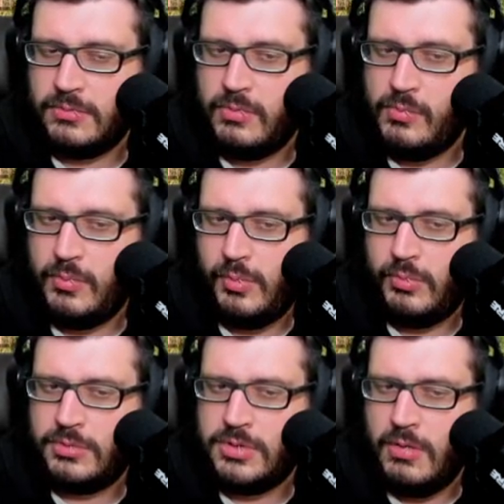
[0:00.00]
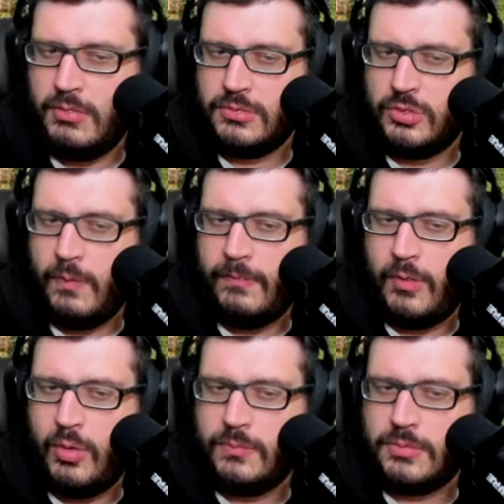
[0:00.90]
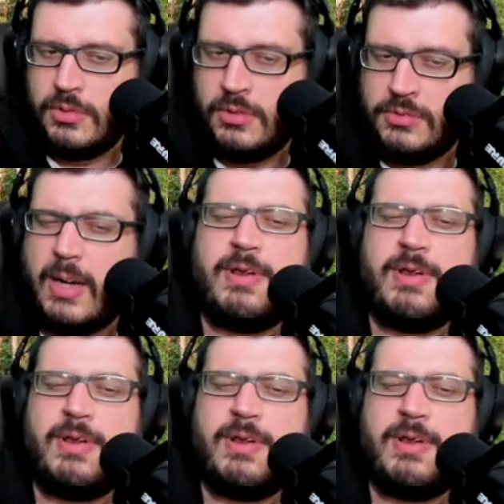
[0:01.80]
Like we're all like American, right?